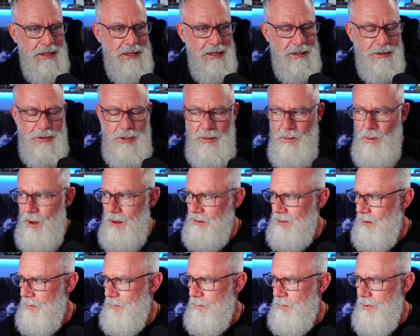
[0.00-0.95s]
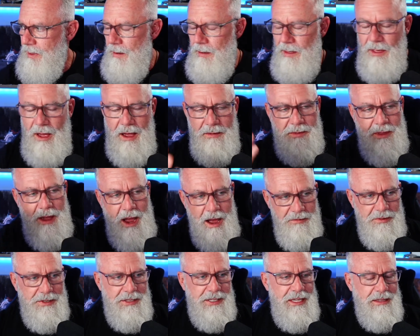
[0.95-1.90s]
Zoom One's a,
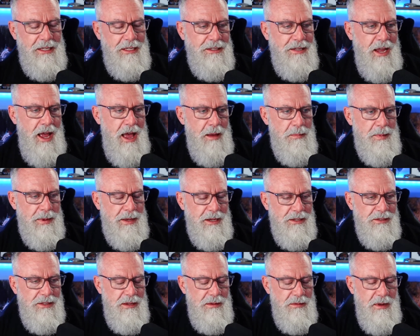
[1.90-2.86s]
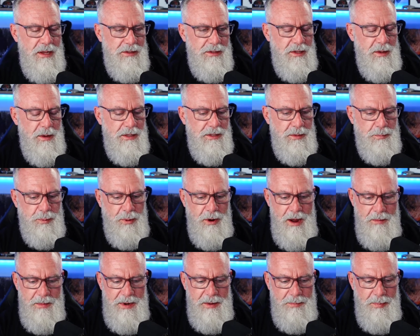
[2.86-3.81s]
obviously at the top because they, it's, a, it's, a,
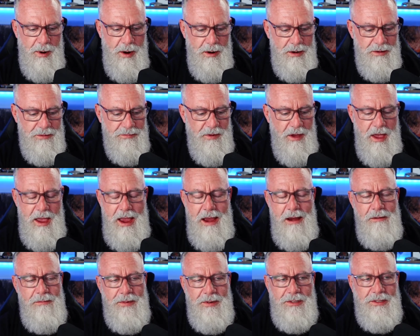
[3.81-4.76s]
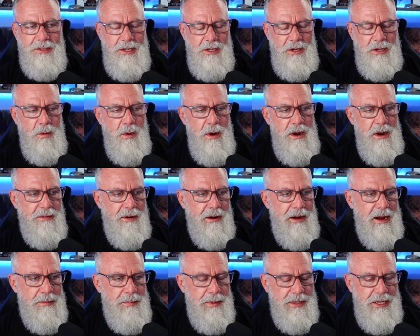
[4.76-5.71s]
prominent part of every single one of our
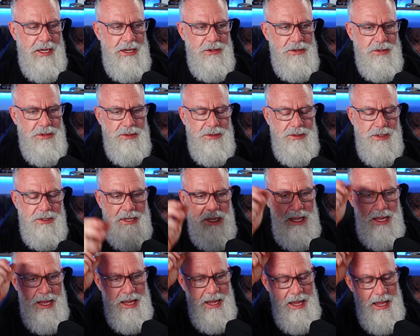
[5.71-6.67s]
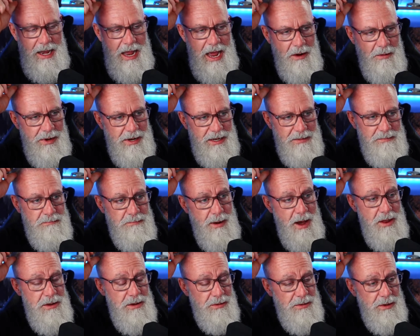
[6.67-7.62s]
applications and, and how we can
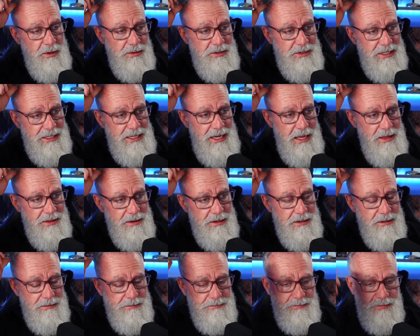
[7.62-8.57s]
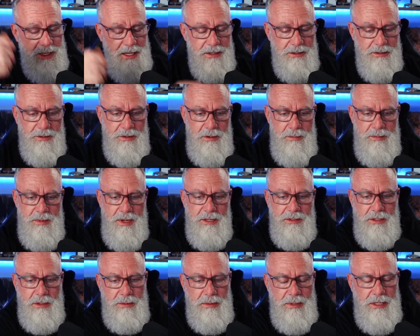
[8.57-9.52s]
bundle those together. And Zoom
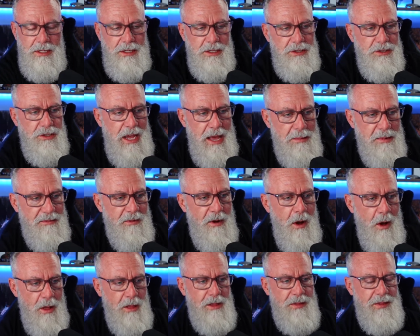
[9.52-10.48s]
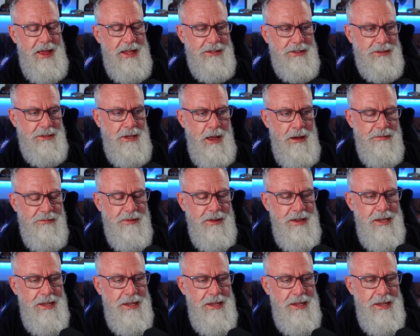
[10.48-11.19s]
does a really good job of all of that stuff.